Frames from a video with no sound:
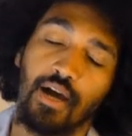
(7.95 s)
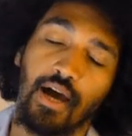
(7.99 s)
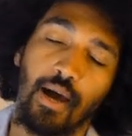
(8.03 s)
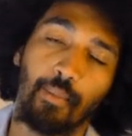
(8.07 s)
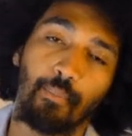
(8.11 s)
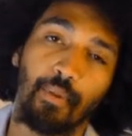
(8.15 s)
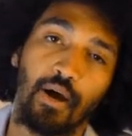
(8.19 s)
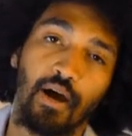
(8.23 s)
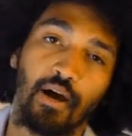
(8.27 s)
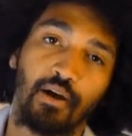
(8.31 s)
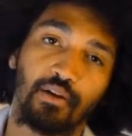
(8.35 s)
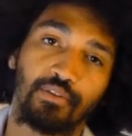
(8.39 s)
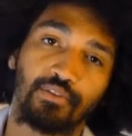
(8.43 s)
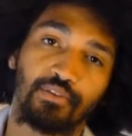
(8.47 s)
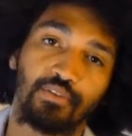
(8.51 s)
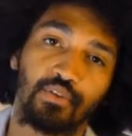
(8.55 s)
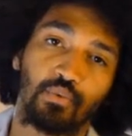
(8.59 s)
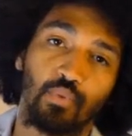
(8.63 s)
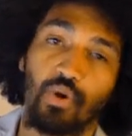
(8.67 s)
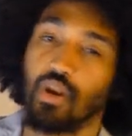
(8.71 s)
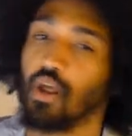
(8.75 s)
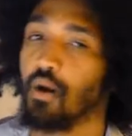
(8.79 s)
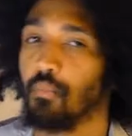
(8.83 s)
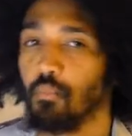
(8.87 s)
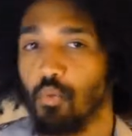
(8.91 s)
about
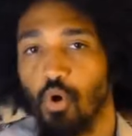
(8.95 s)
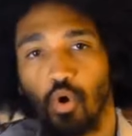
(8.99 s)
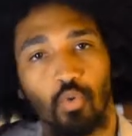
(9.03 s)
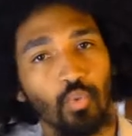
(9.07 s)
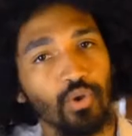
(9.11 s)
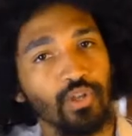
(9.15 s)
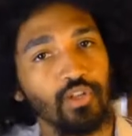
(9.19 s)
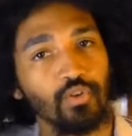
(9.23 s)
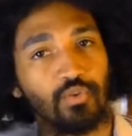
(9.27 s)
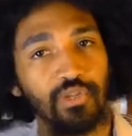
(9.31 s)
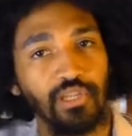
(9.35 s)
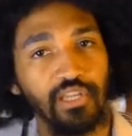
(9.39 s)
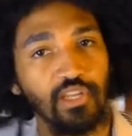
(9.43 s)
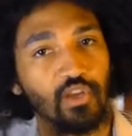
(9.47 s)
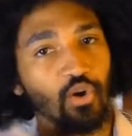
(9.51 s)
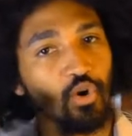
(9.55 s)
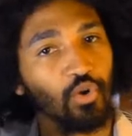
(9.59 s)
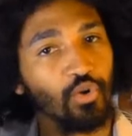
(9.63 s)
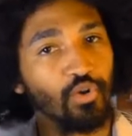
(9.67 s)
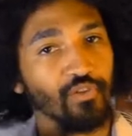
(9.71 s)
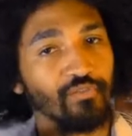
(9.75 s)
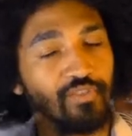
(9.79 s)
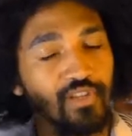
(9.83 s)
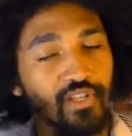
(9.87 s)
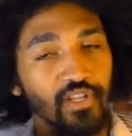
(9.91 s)
what I'm already doing in
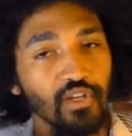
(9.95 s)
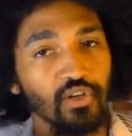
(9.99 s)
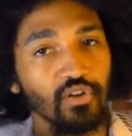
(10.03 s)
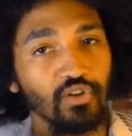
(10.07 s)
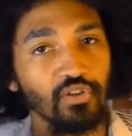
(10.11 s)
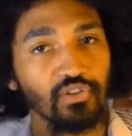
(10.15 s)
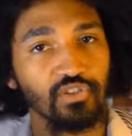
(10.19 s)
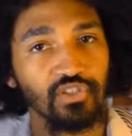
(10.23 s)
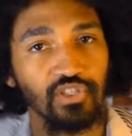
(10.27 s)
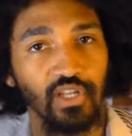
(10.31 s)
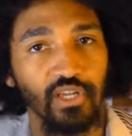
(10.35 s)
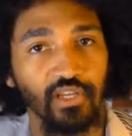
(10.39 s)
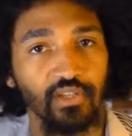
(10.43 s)
other videos,